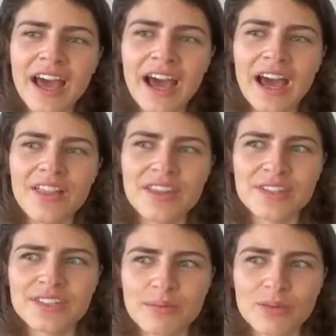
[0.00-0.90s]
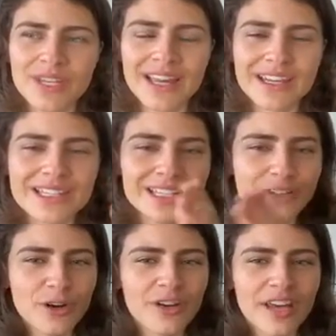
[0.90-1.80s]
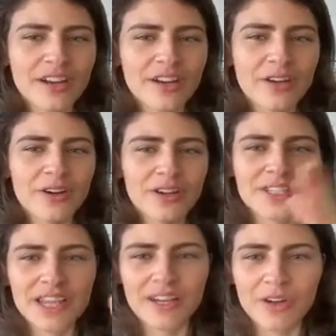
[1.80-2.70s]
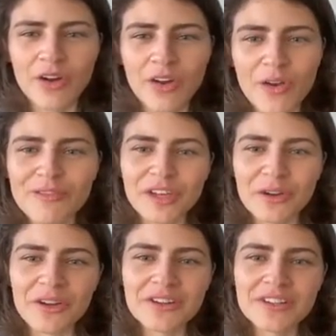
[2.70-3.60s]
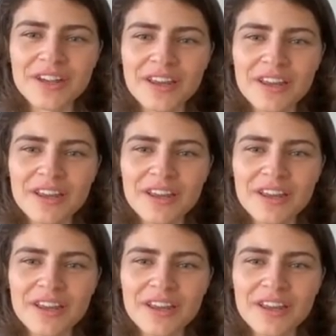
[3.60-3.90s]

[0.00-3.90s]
that is simultaneously not undercooked and not overcooked.